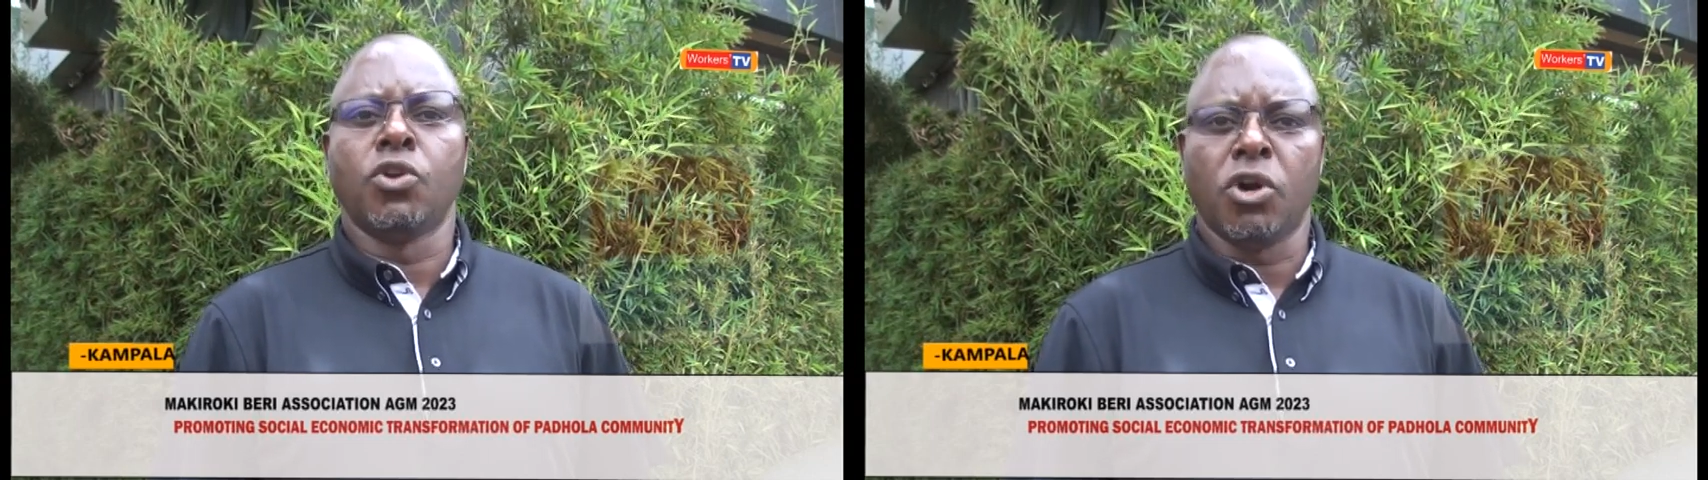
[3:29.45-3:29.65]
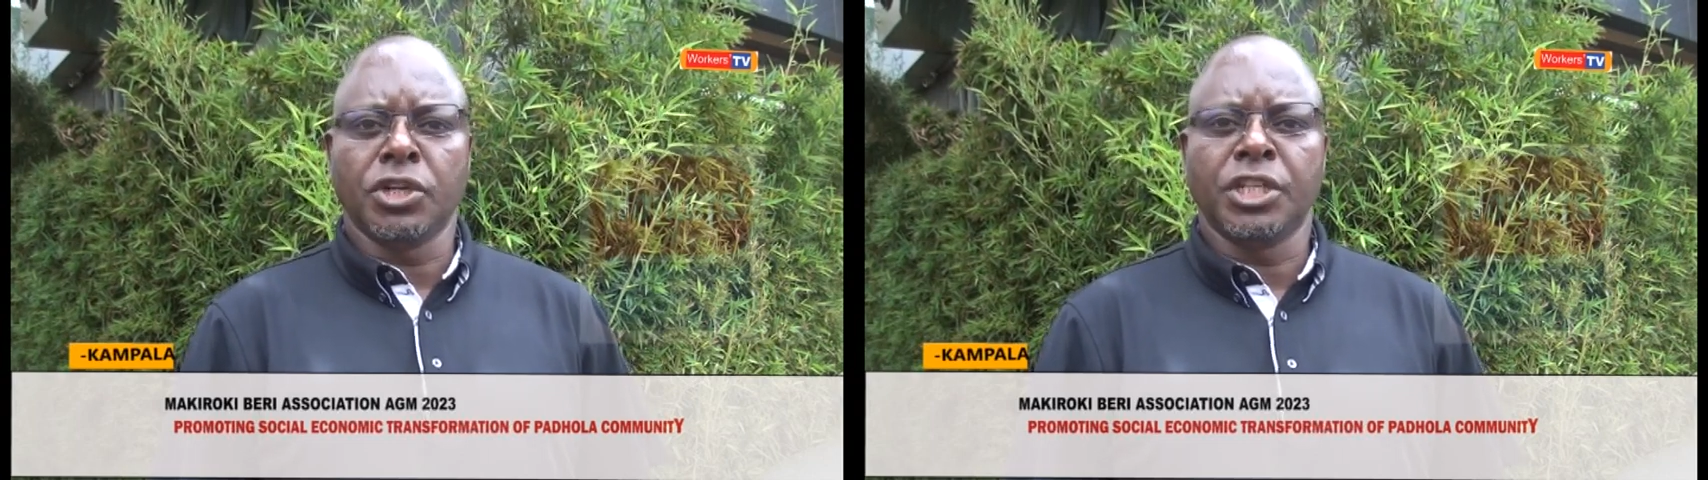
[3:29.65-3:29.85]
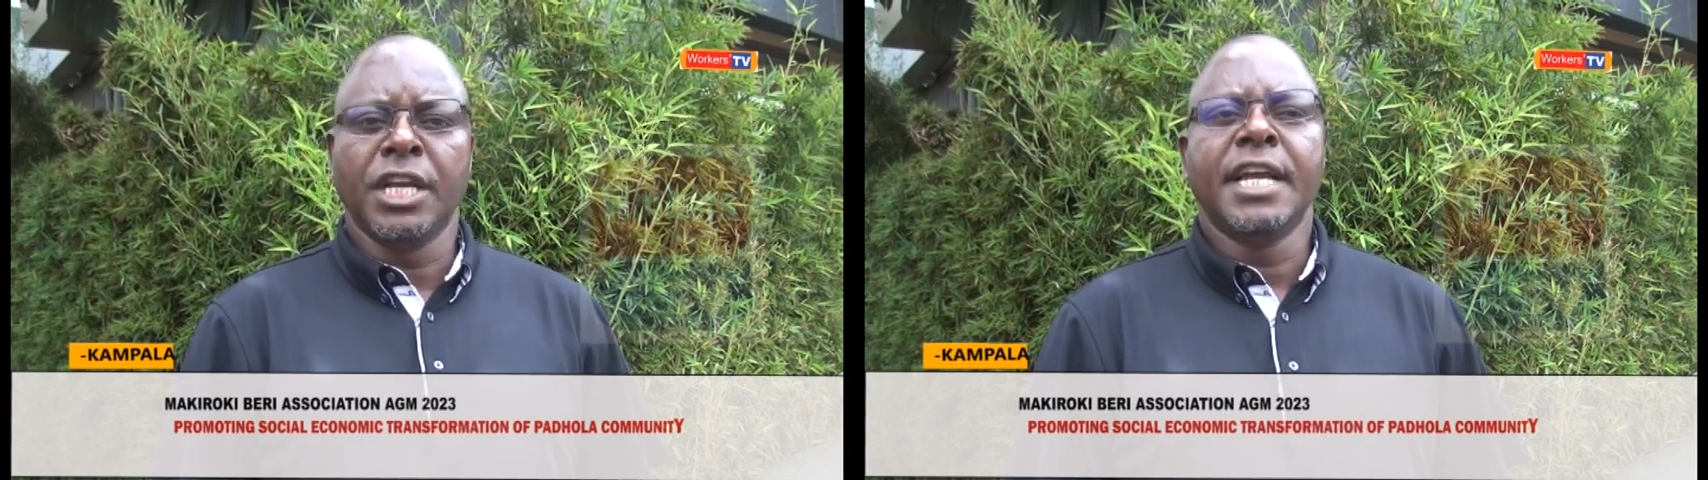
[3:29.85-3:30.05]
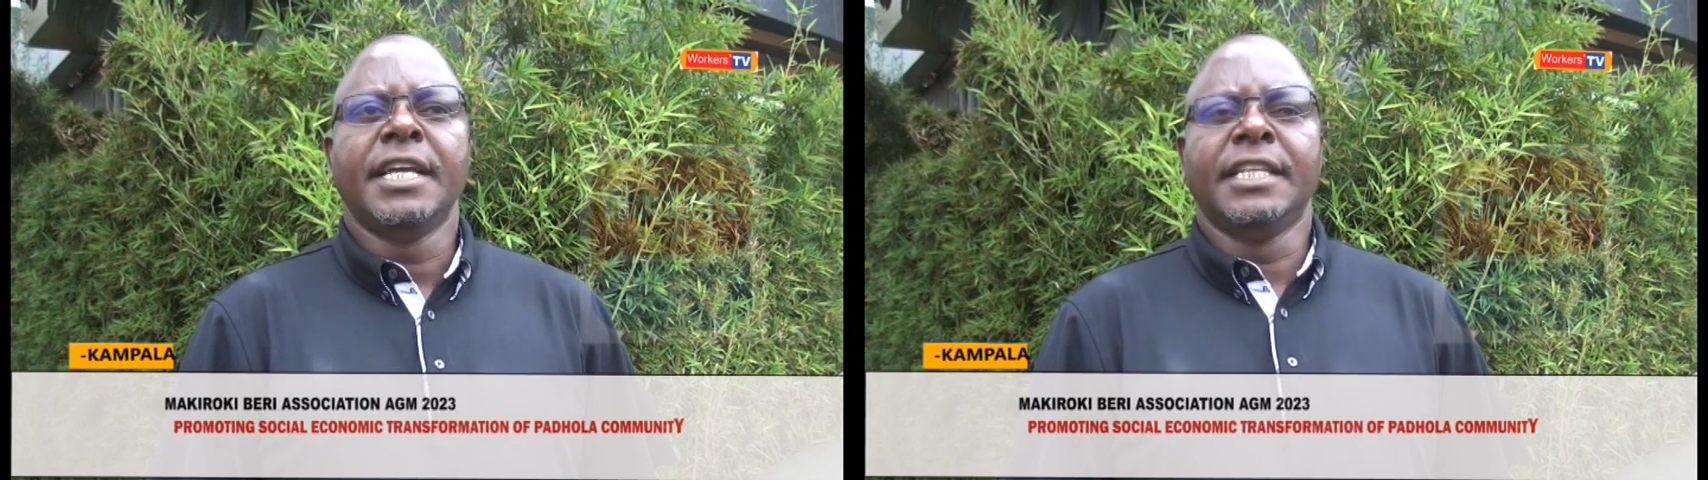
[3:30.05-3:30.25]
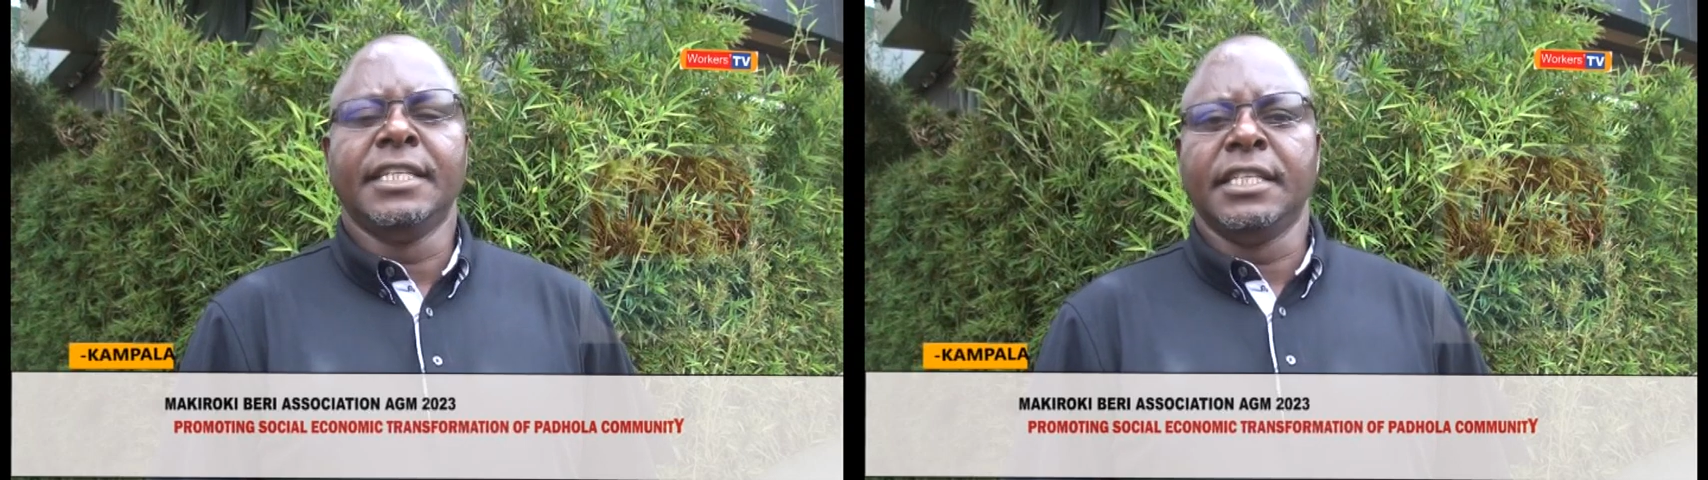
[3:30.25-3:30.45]
not,
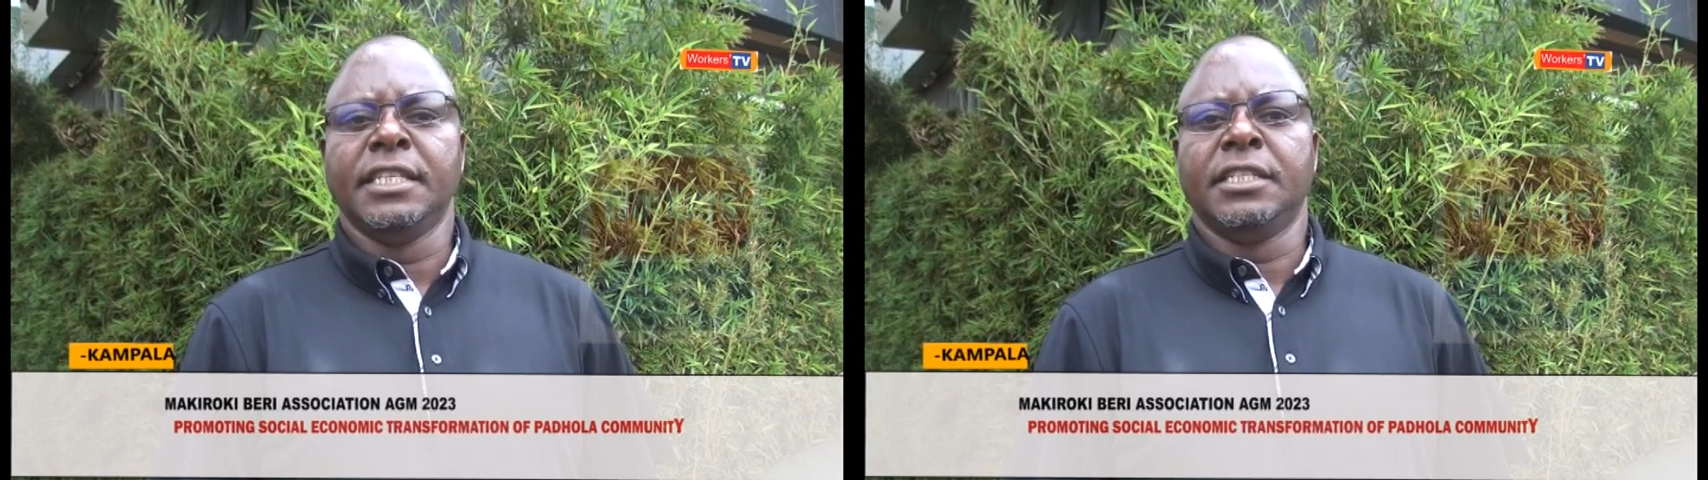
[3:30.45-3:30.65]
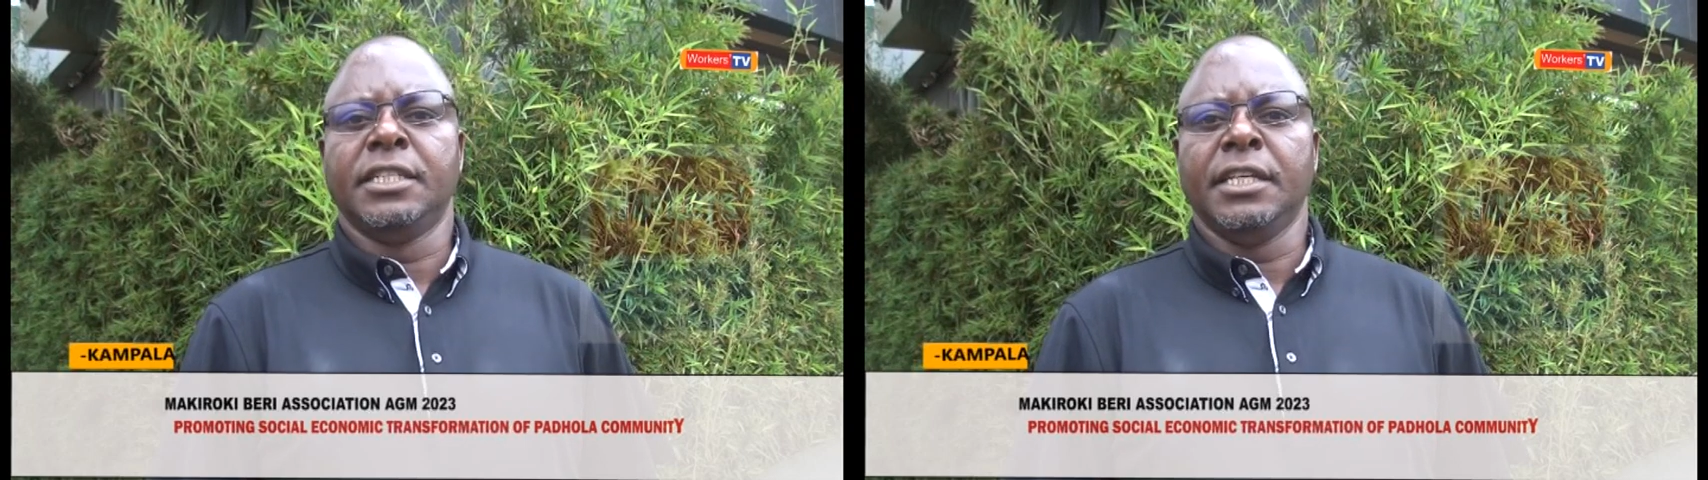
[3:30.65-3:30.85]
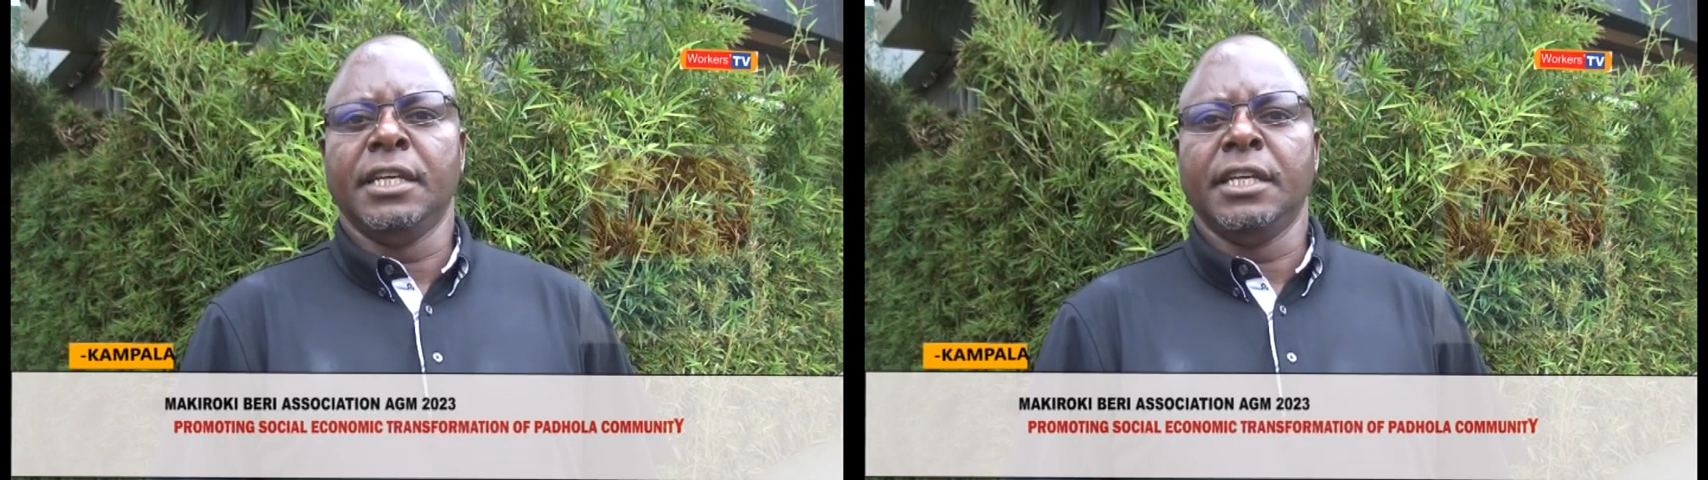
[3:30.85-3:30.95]
this is